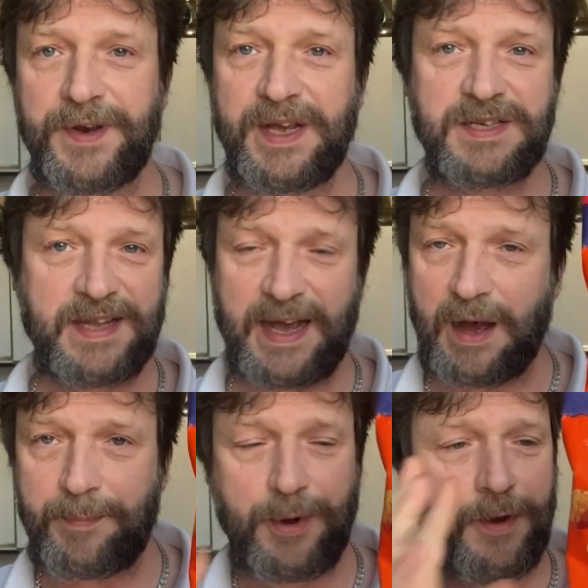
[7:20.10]
for these. They
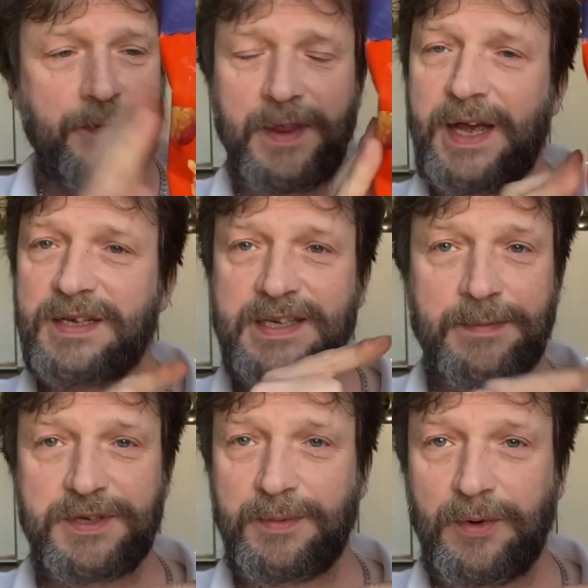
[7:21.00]
are perfectly
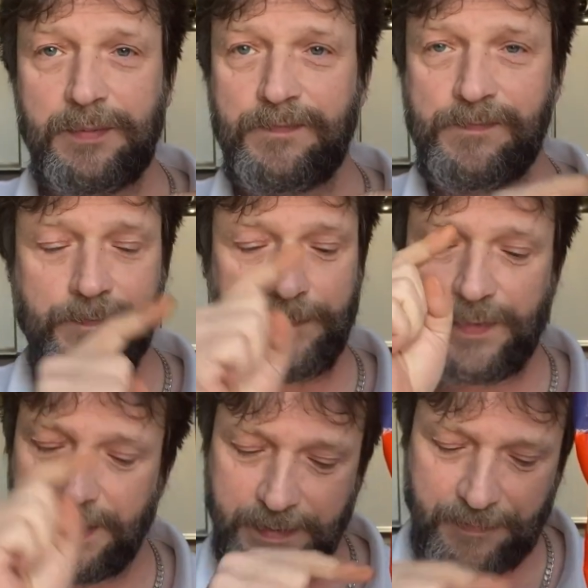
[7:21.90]
acceptable.
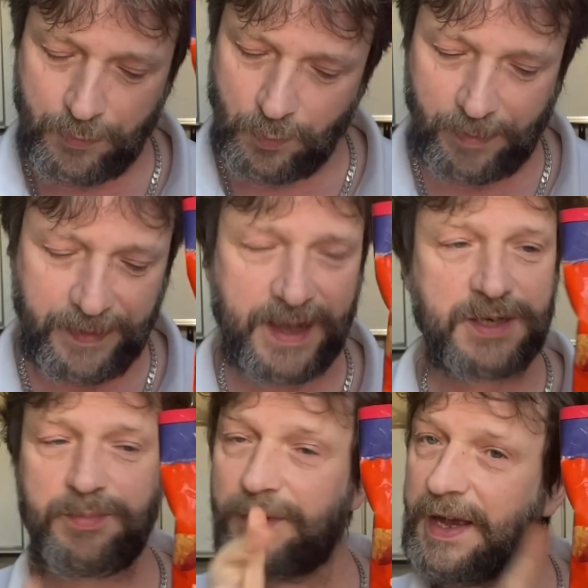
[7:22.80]
They haven't won
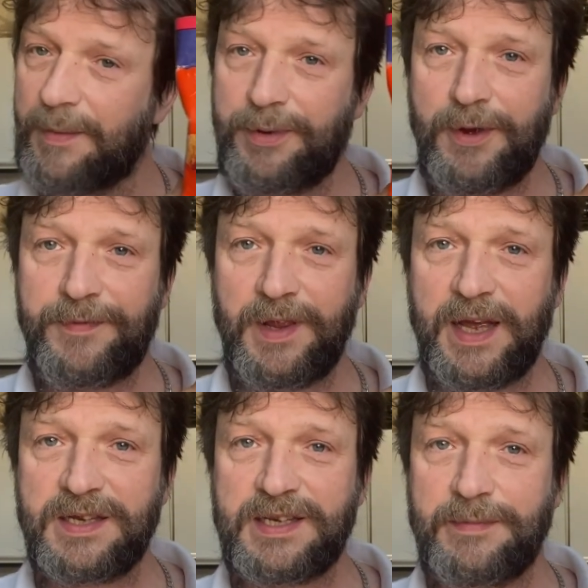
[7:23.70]
this, but they are
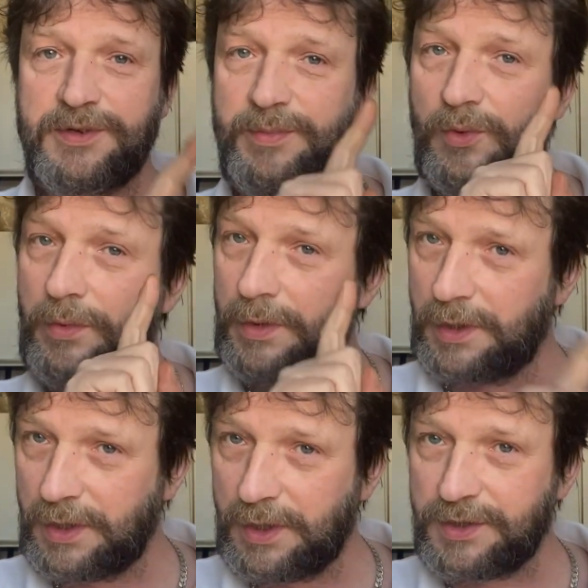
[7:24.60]
perfectly acceptable.
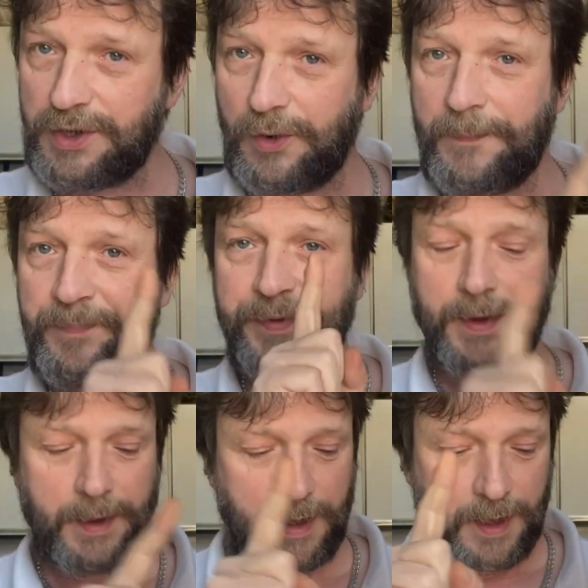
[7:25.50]
So
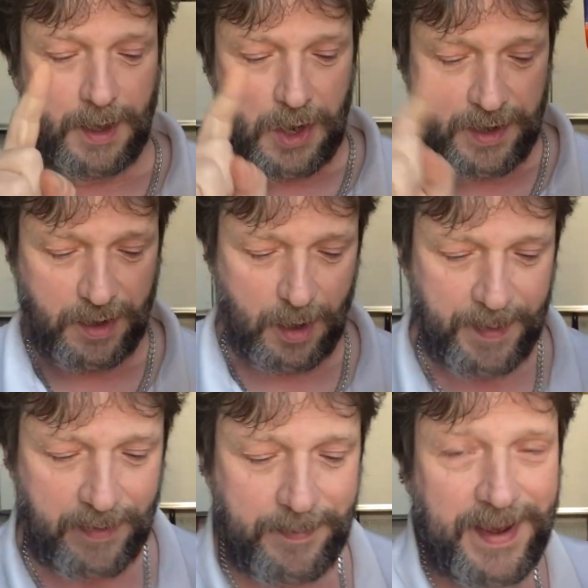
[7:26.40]
you've got to
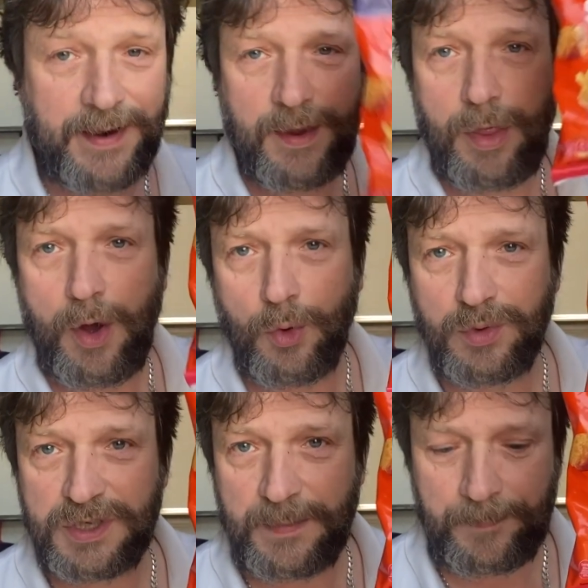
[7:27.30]
bear in mind that
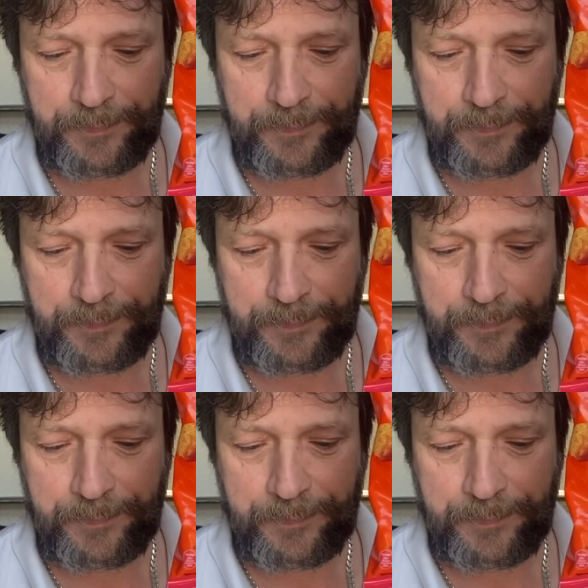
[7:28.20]
those